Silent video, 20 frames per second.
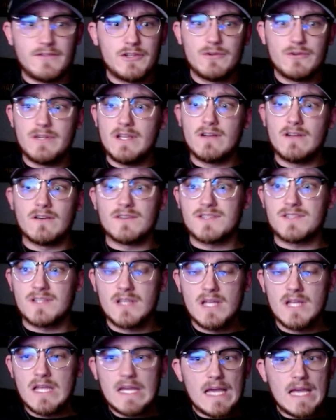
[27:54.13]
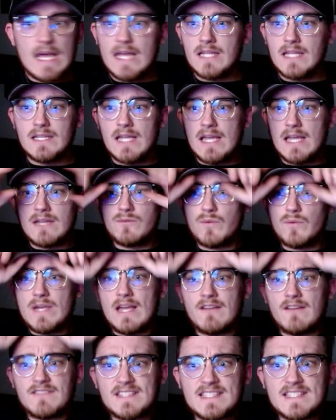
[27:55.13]
years and we
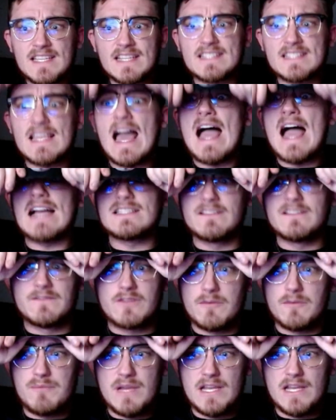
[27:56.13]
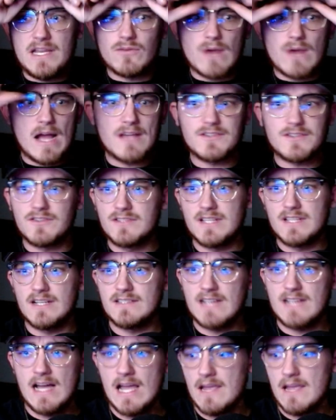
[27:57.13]
have 6 active competing rosters at a
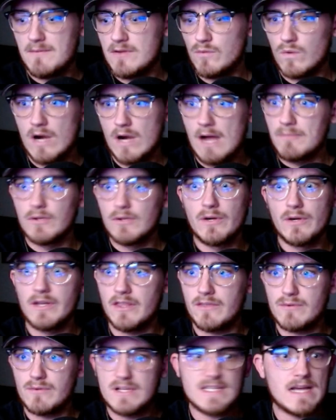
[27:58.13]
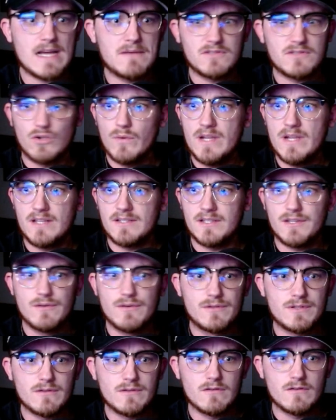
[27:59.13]
time, and we're uploading 3 times a week to
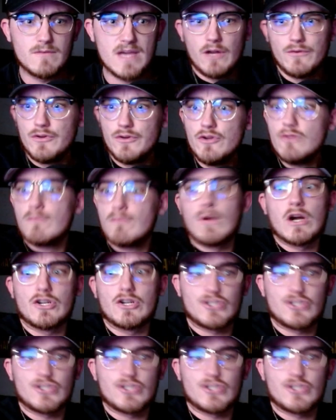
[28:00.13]
YouTube, and new merch